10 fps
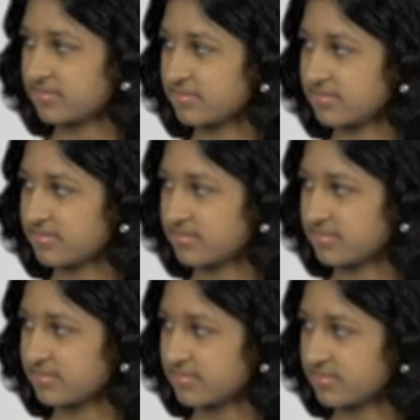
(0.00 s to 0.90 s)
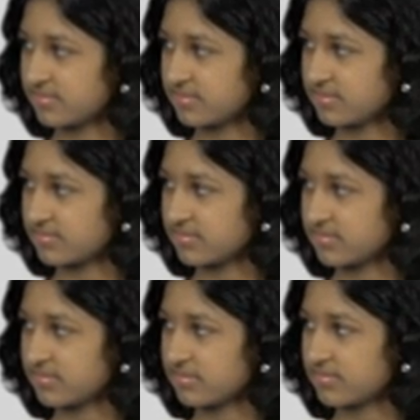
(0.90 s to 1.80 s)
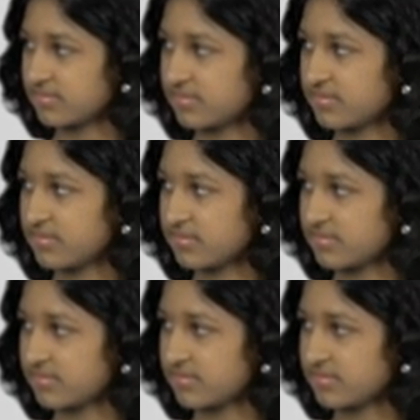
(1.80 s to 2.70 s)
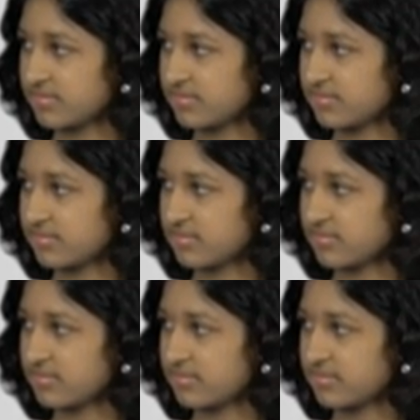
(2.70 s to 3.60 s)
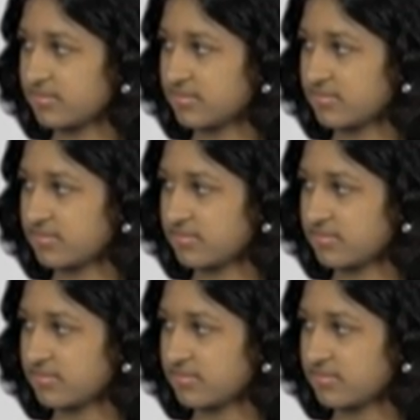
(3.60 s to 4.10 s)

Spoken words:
This person isn't speaking.